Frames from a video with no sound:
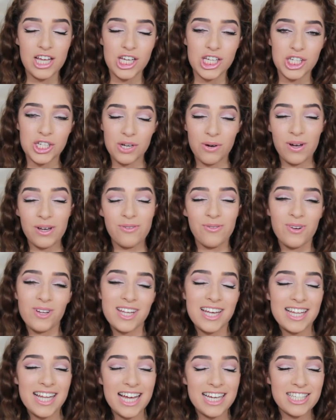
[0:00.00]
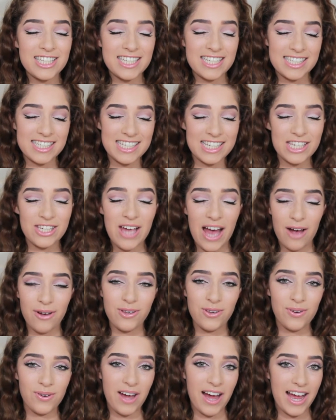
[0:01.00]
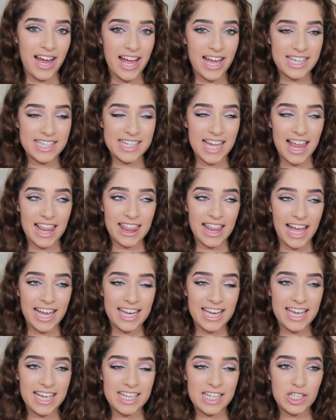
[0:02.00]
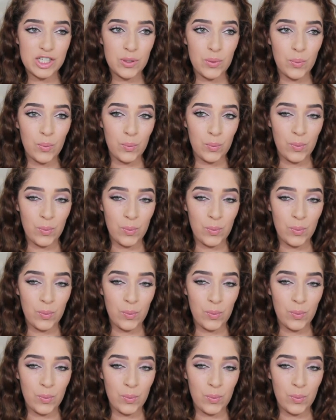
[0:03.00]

So I'd really like to see how you guys like it as